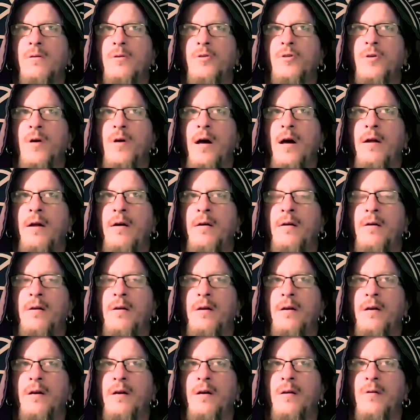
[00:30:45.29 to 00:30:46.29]
try to
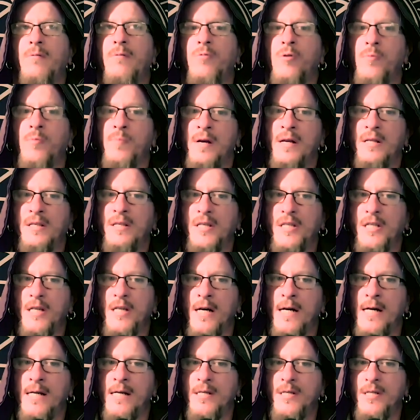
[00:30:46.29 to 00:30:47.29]

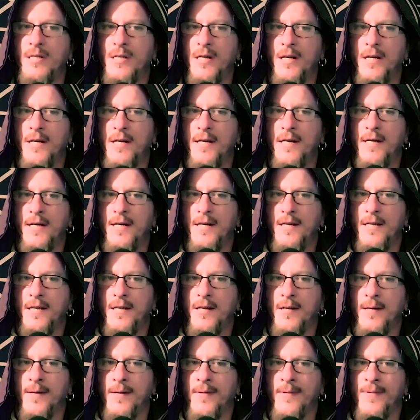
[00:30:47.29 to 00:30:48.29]
romanticize, you
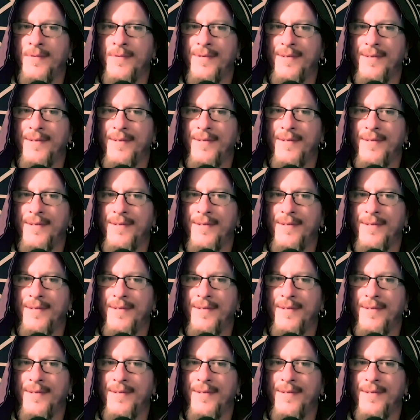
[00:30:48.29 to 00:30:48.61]
know,